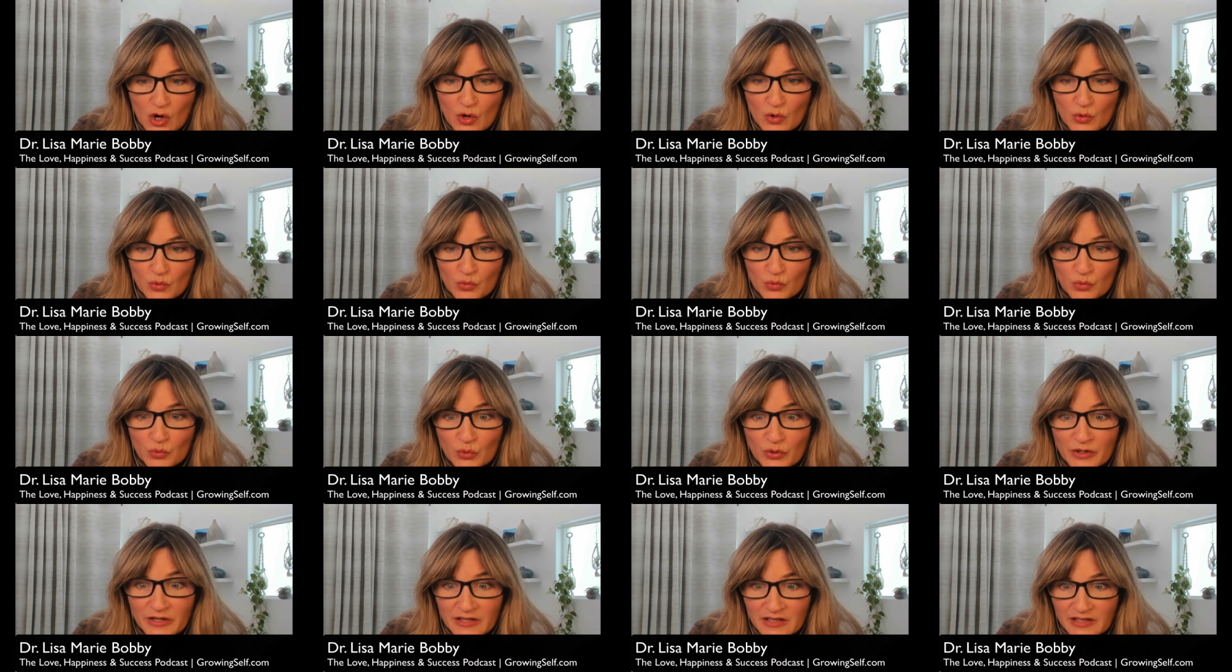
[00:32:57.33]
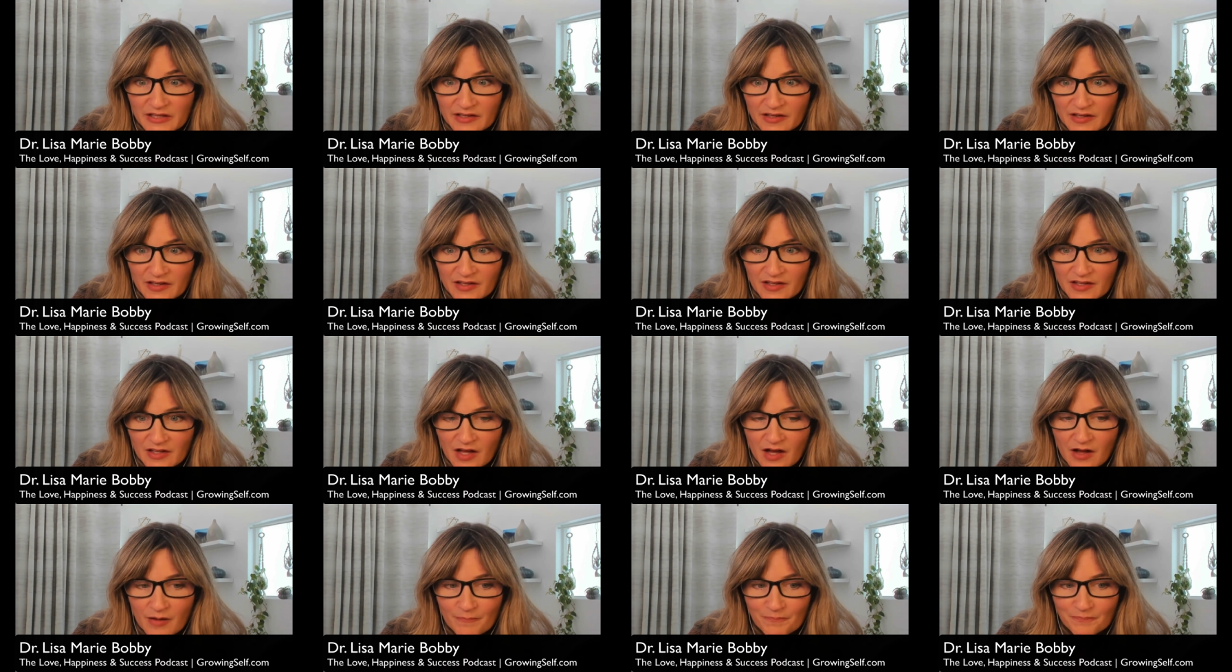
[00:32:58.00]
really
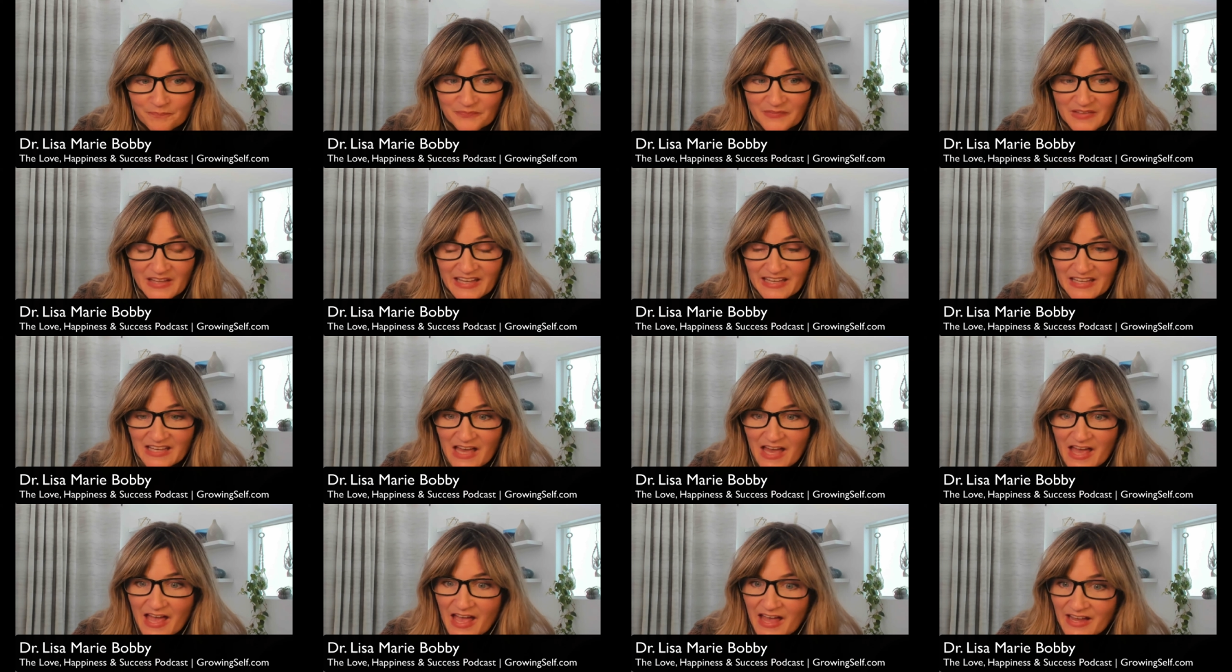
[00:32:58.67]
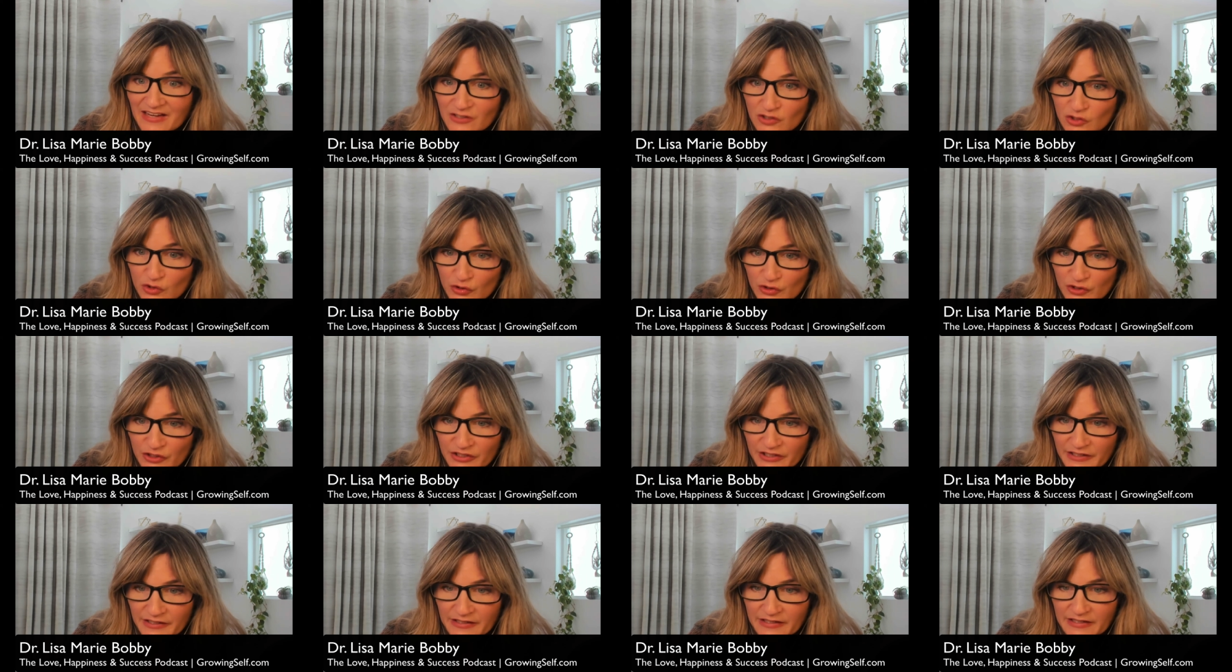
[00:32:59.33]
um, like
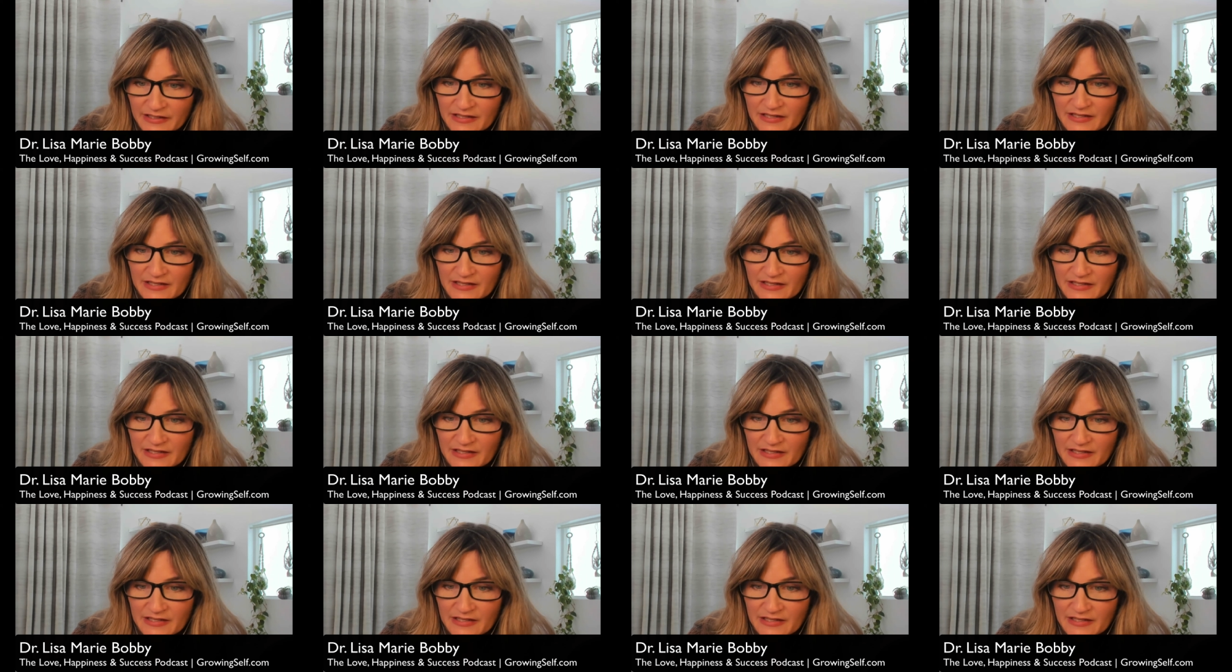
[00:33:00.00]
angry,